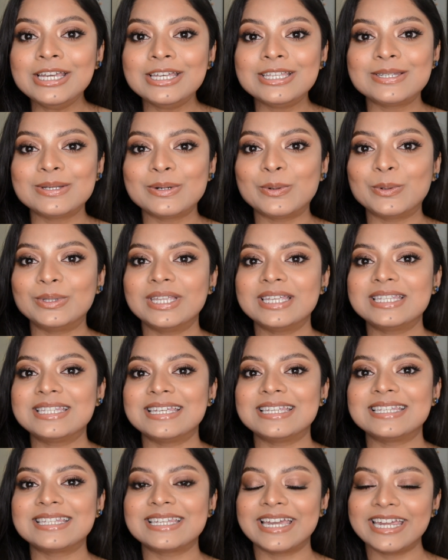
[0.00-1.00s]
So this
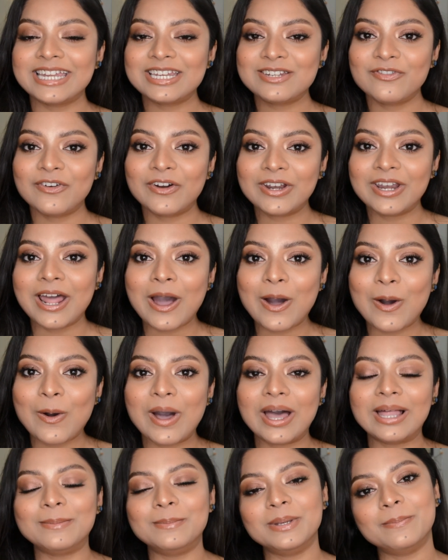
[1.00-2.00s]
is it for now.
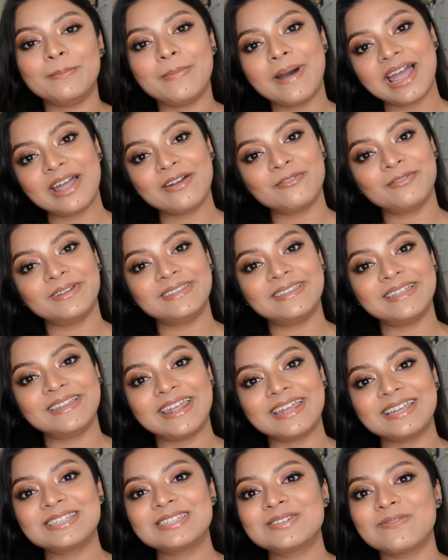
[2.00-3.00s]
I'll be back with the
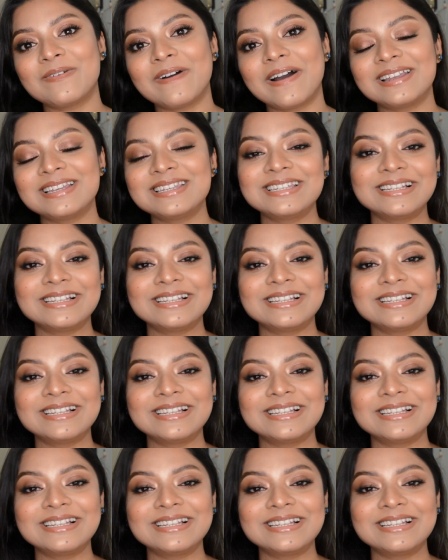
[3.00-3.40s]
next one.